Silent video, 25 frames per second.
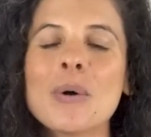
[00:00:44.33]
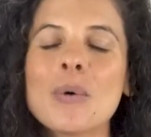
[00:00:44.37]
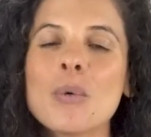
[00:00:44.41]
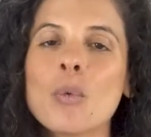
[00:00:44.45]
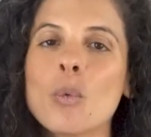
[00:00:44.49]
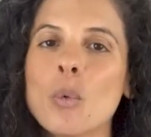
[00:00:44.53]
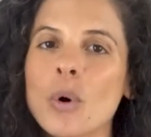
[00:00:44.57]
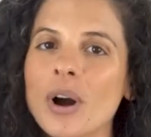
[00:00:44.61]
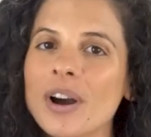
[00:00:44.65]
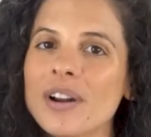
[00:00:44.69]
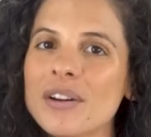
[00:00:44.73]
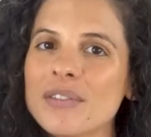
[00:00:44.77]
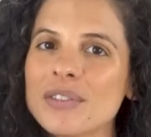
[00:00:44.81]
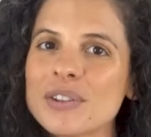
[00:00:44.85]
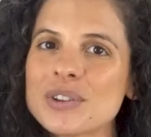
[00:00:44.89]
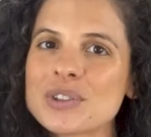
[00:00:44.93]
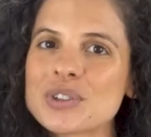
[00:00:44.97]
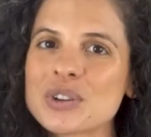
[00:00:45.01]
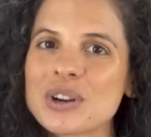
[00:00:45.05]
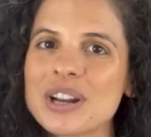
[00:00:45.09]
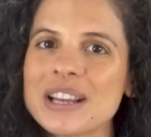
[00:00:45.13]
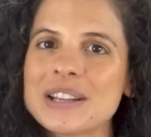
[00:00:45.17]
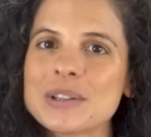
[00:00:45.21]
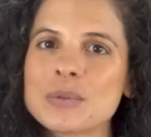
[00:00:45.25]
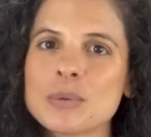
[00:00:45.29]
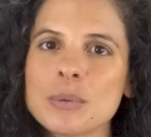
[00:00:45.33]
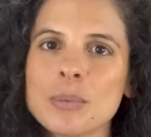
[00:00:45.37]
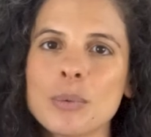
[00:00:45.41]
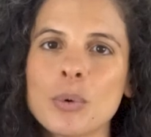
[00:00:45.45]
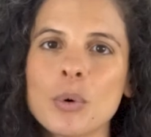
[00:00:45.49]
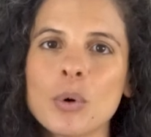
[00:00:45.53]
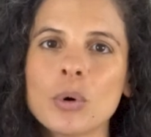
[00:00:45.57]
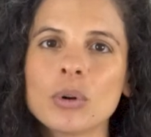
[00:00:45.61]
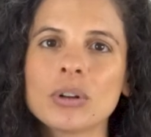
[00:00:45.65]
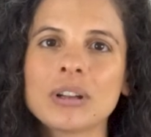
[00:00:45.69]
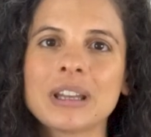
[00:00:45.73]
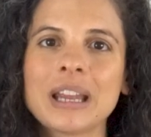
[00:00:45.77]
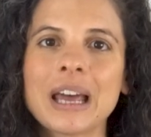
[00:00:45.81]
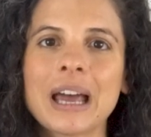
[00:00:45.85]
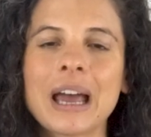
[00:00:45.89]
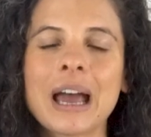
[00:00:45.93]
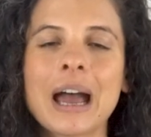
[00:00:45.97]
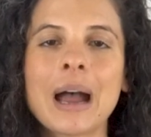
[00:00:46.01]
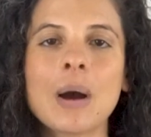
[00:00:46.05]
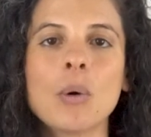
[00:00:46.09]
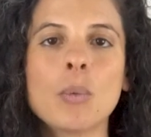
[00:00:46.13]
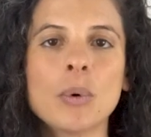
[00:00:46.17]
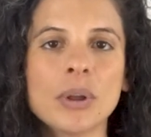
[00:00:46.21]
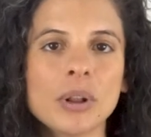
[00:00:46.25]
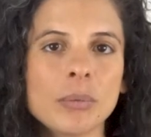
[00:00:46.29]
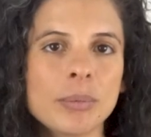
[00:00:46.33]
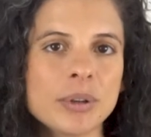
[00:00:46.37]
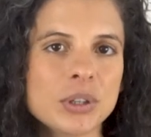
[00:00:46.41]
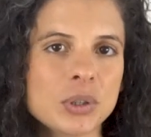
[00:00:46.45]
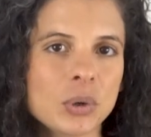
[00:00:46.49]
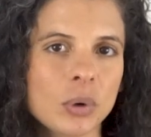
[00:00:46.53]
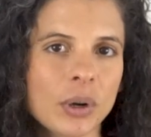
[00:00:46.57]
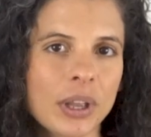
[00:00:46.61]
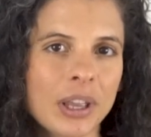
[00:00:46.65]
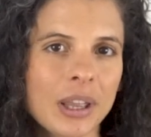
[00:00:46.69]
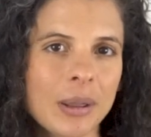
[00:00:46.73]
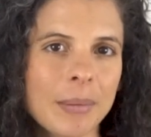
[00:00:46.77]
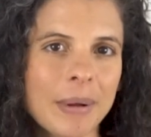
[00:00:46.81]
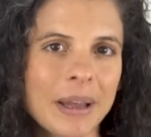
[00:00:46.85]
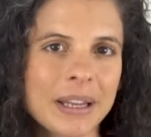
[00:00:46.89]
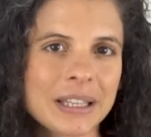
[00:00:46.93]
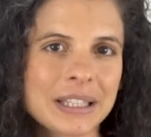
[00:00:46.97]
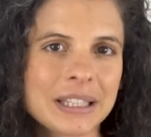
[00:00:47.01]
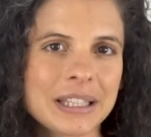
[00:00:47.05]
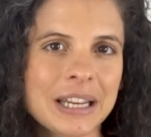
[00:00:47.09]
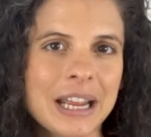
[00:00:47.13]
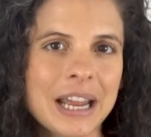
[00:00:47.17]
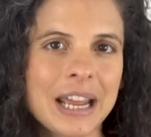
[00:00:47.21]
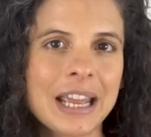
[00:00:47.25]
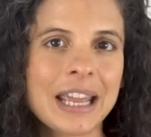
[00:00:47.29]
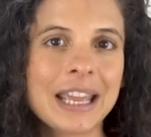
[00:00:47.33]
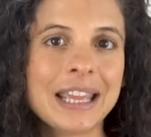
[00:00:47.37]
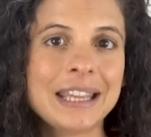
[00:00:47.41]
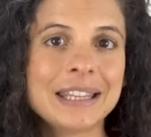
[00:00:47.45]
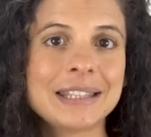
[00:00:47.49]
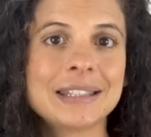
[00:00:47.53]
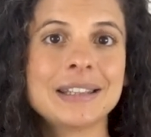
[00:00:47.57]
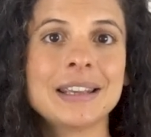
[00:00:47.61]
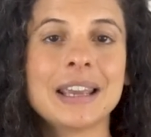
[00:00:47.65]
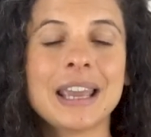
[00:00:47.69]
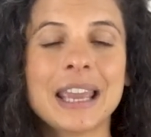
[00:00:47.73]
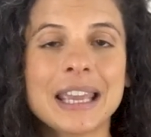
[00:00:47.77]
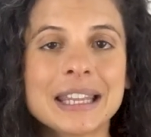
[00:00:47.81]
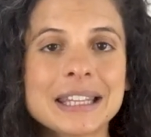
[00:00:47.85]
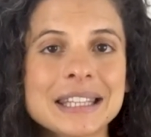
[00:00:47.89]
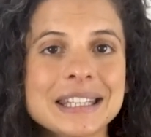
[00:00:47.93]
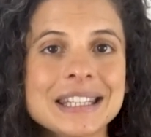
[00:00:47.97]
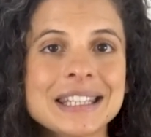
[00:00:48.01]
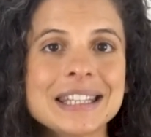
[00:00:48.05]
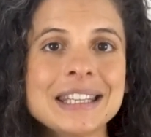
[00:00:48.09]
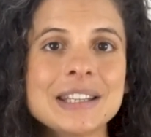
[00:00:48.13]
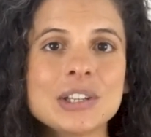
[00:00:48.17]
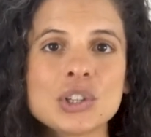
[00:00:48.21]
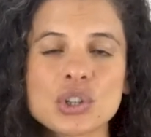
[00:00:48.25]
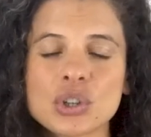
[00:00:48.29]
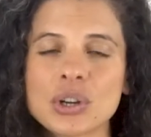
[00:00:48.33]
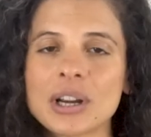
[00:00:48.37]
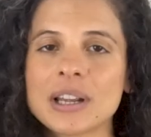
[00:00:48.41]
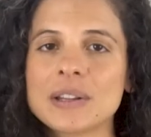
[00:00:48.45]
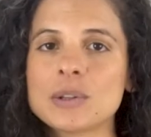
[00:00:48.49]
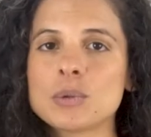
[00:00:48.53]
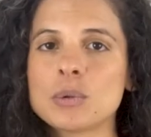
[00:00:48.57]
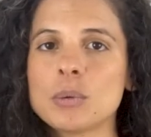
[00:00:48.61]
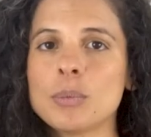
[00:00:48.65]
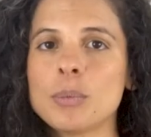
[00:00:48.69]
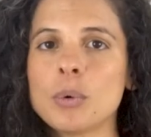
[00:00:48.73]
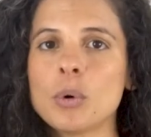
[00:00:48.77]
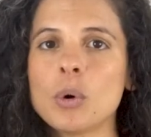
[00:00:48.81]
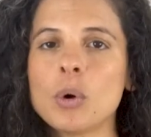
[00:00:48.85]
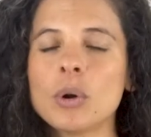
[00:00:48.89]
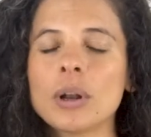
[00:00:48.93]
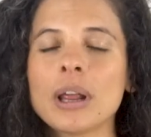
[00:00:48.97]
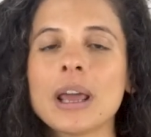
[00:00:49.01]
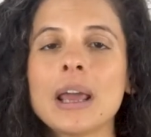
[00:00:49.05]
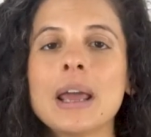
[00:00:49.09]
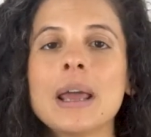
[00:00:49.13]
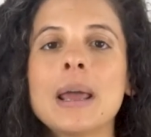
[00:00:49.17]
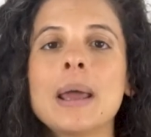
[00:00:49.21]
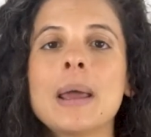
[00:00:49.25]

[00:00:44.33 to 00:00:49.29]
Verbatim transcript: One of the trends report that I will be talking about today is the Etsy trends report